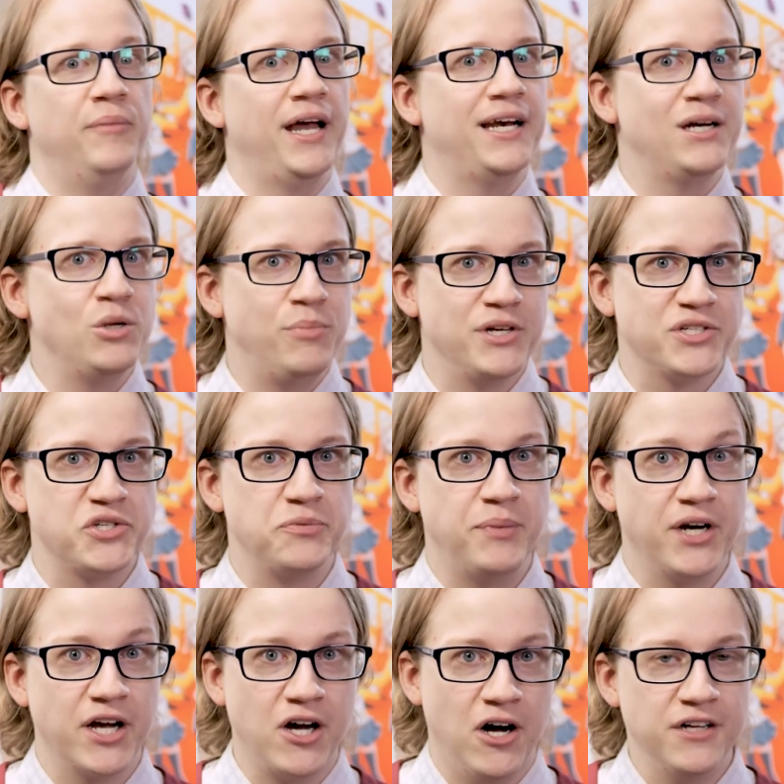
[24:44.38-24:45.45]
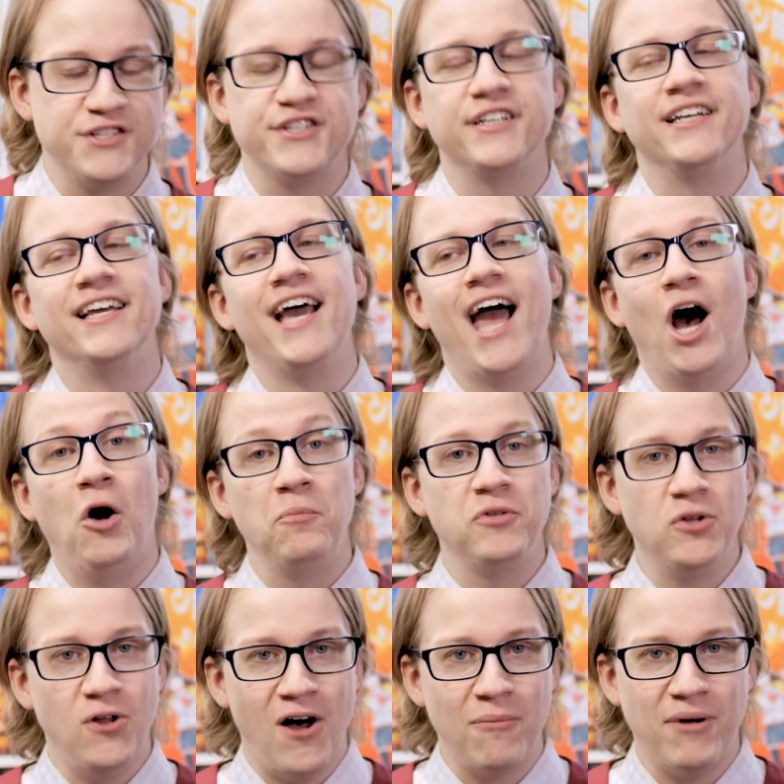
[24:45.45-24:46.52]
Maiden Abyss has been a constant, helped
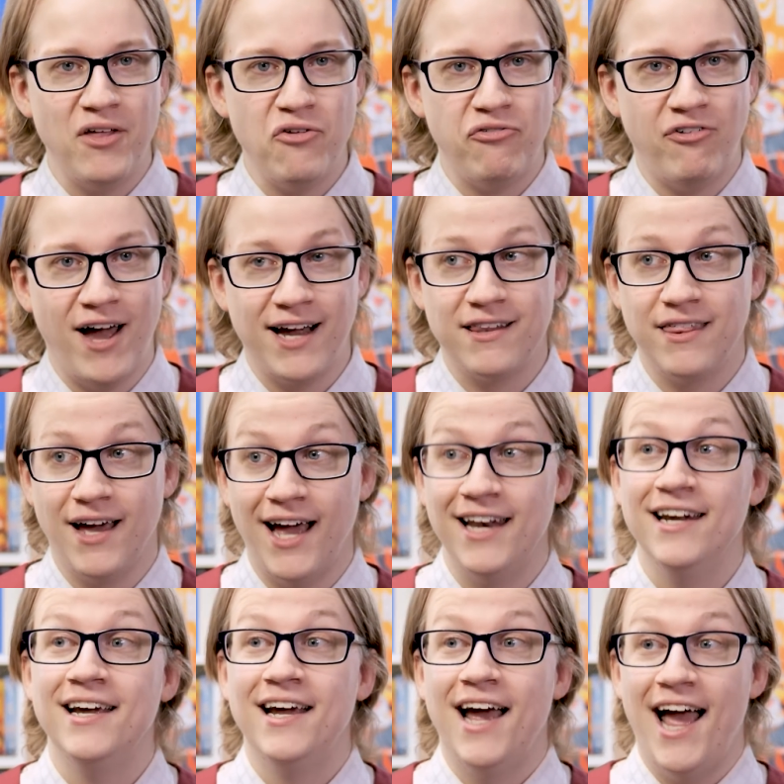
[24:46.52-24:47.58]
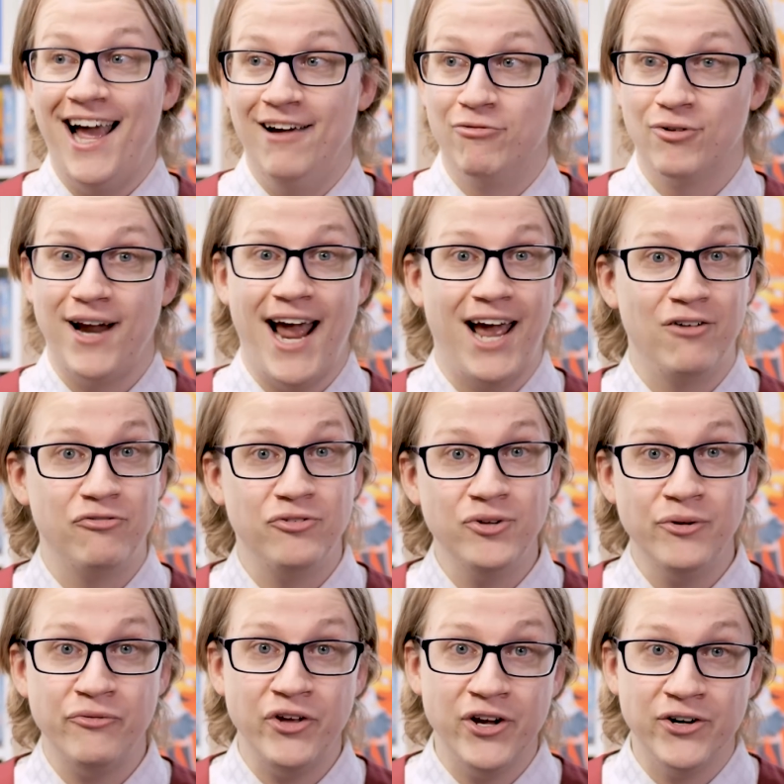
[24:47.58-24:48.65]
along by the fact that every
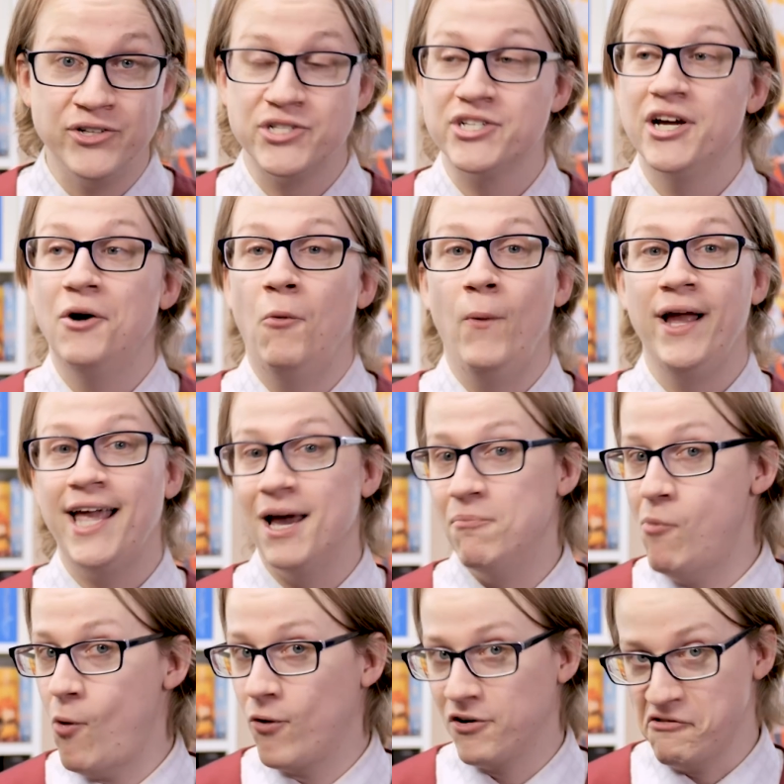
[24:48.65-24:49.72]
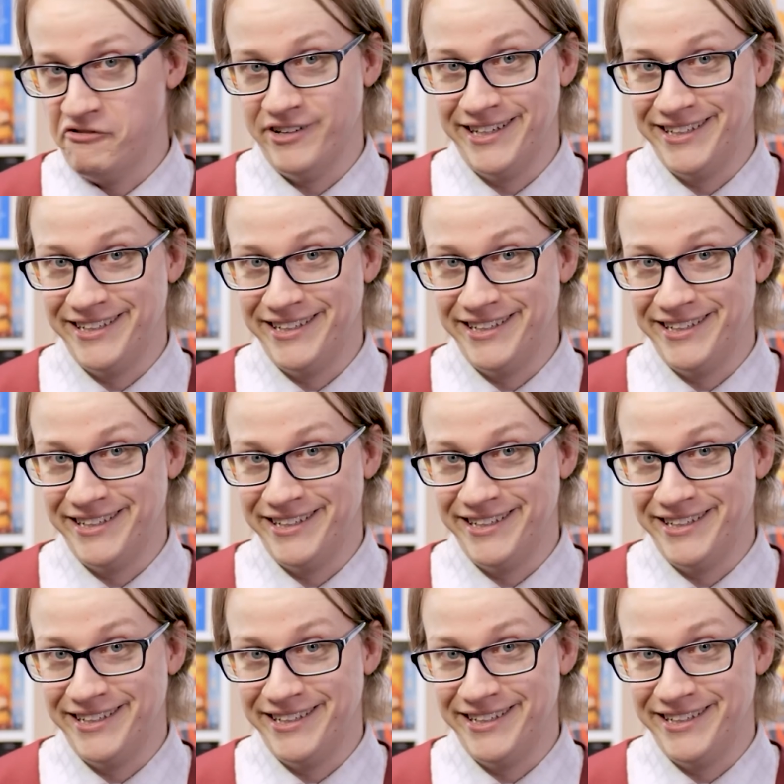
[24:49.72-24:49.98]
handful of years, we get more of